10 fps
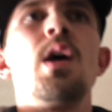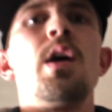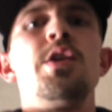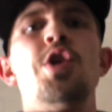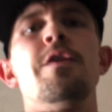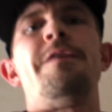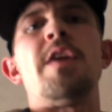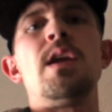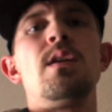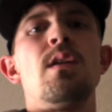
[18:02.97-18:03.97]
your
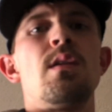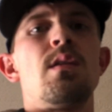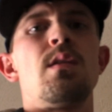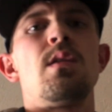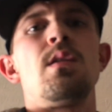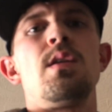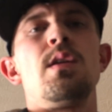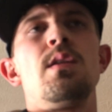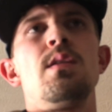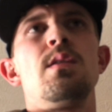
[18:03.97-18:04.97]
feet
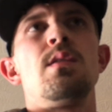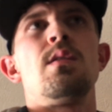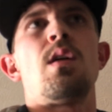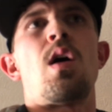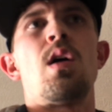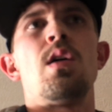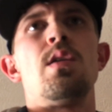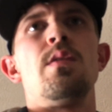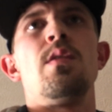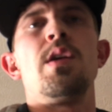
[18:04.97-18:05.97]

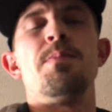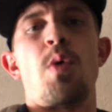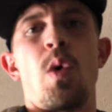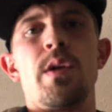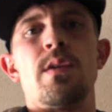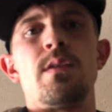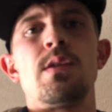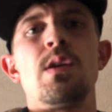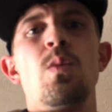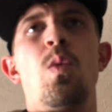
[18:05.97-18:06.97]
are important.
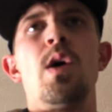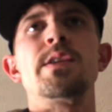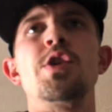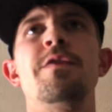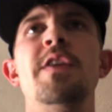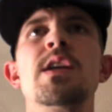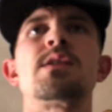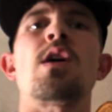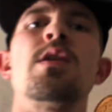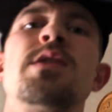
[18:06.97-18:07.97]
Once your feet
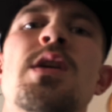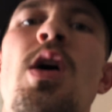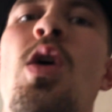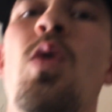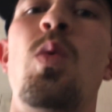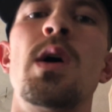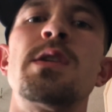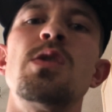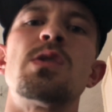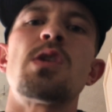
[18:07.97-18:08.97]
start to go,
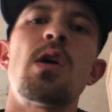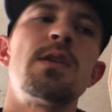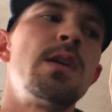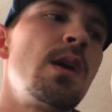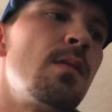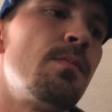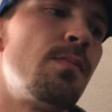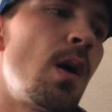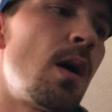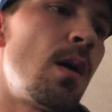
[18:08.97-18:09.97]
once you start to get
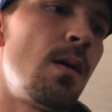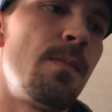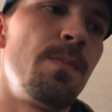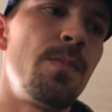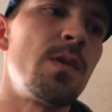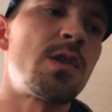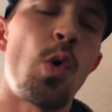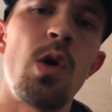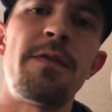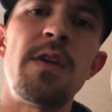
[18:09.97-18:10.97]

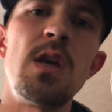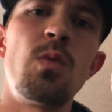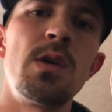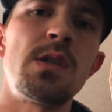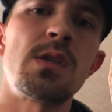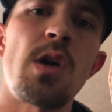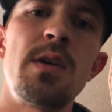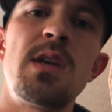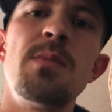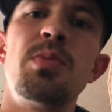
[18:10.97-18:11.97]
sore feet, once you start
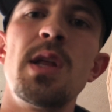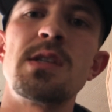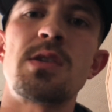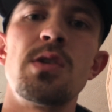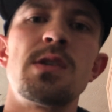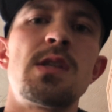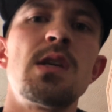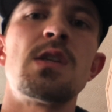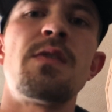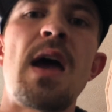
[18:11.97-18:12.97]
to get blisters,
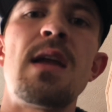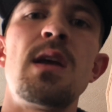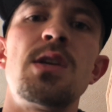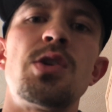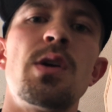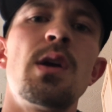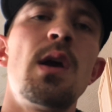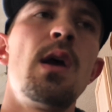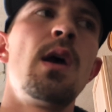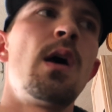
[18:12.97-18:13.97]
things of that nature,
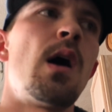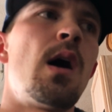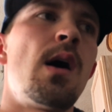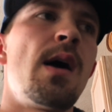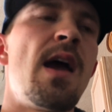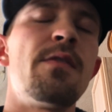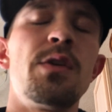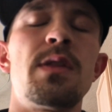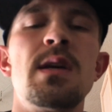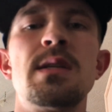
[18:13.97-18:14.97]

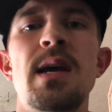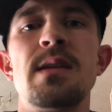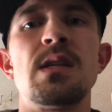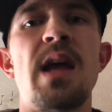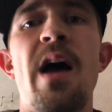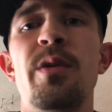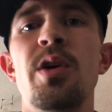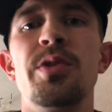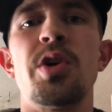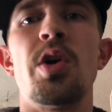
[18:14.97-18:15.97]
everything takes a
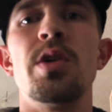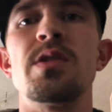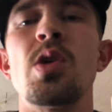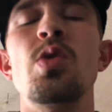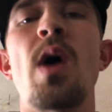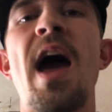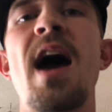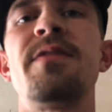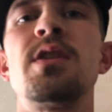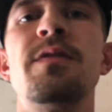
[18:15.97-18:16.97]
downhill turn. So you
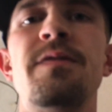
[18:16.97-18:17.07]
have to